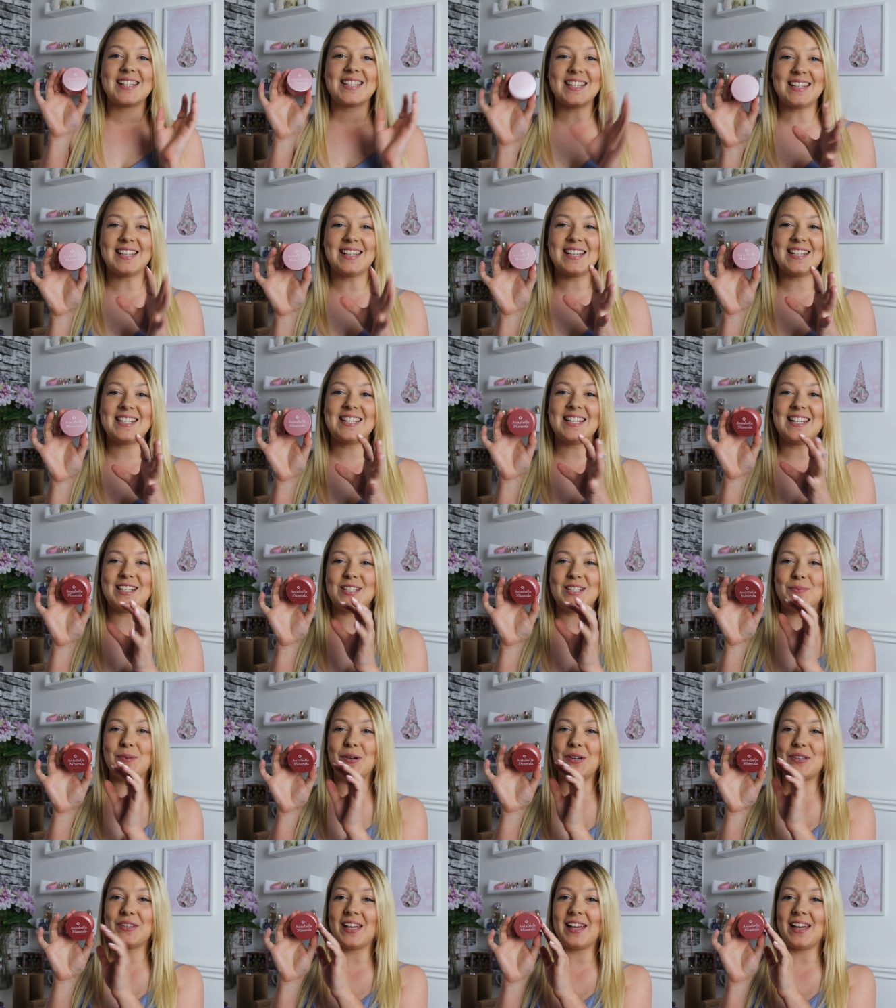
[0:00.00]
So this is
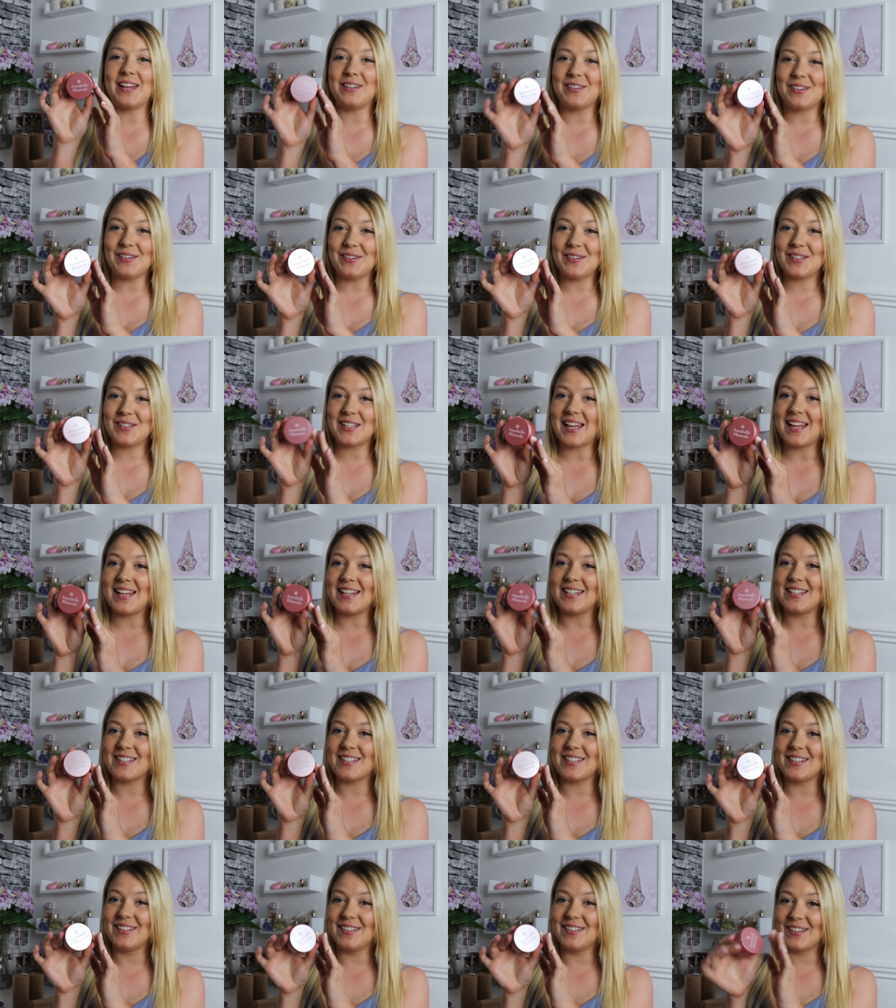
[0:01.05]
what their new
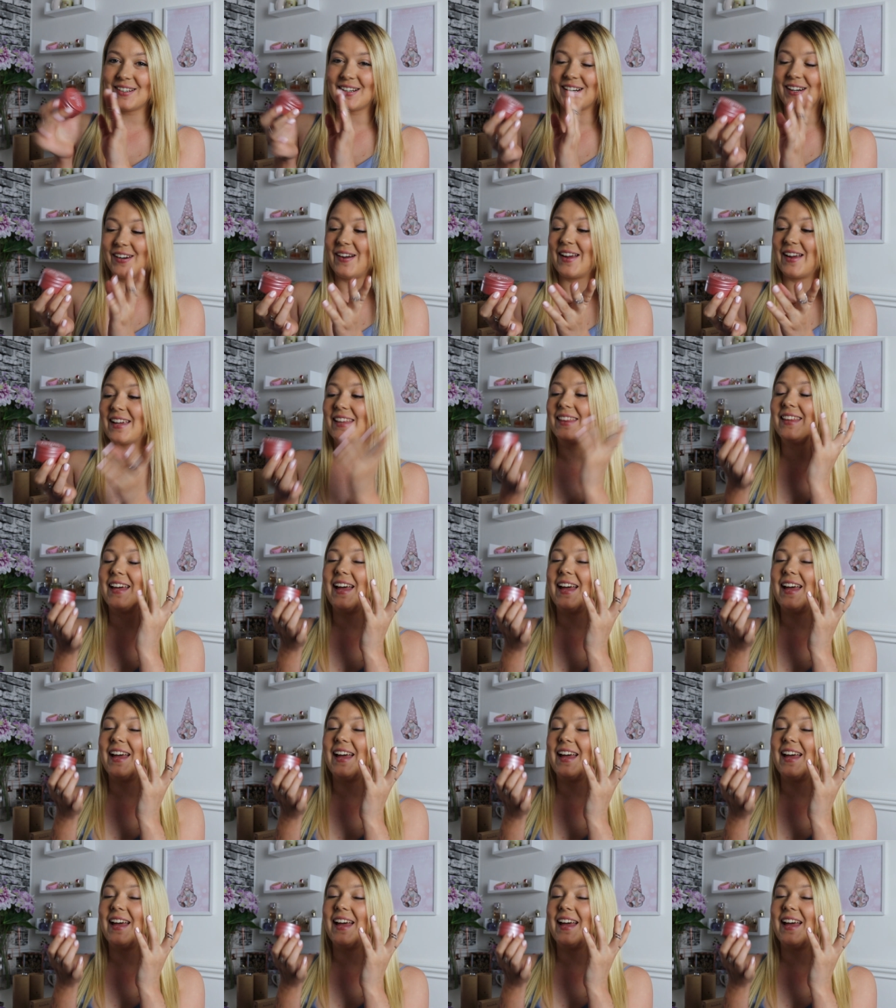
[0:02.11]
tins look like.